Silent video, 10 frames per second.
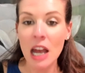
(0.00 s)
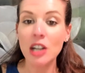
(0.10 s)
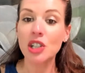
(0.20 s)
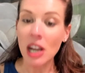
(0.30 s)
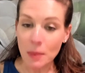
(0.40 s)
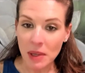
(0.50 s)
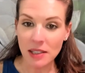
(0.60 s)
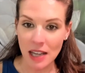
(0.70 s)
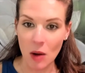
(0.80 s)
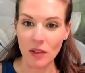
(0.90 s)
Champions,
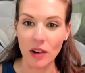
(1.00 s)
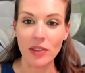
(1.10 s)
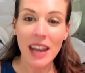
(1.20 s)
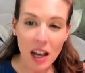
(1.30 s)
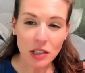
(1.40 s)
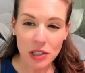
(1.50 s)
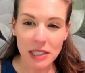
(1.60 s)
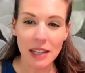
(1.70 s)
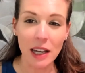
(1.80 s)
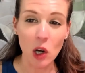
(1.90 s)
however, they
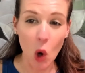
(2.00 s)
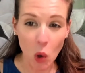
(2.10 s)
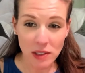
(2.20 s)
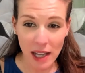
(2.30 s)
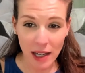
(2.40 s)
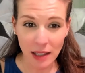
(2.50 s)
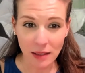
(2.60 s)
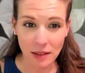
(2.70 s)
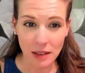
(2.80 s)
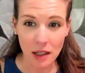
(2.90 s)
understand that goal setting,
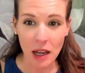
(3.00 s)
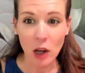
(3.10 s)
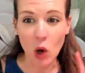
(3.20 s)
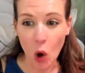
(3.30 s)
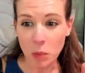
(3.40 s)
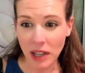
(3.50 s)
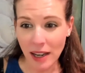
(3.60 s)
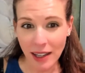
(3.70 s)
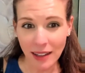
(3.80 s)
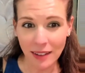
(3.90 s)
goal
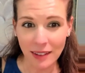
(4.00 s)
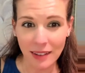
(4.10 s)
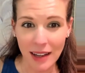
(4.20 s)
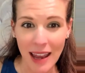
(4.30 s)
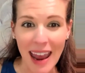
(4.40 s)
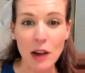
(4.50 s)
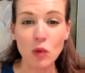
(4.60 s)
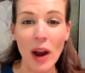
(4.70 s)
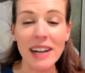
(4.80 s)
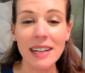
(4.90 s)
planning, and
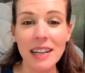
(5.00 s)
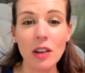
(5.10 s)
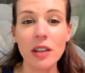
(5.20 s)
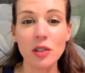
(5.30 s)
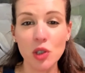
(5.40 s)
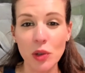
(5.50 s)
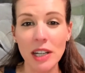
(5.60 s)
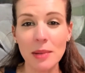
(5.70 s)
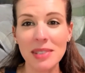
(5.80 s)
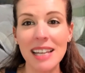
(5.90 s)
writing down their
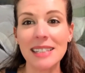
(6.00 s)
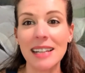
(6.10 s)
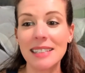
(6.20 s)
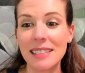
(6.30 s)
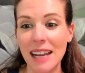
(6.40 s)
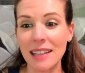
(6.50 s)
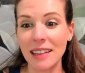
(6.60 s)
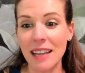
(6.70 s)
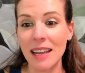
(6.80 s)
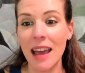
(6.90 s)
dreams is a
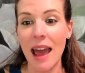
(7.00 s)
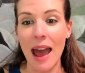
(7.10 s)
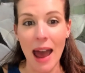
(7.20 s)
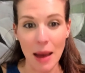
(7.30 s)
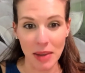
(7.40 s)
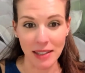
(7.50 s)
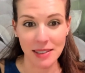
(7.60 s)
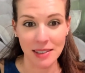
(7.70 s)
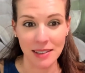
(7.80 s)
daily habit.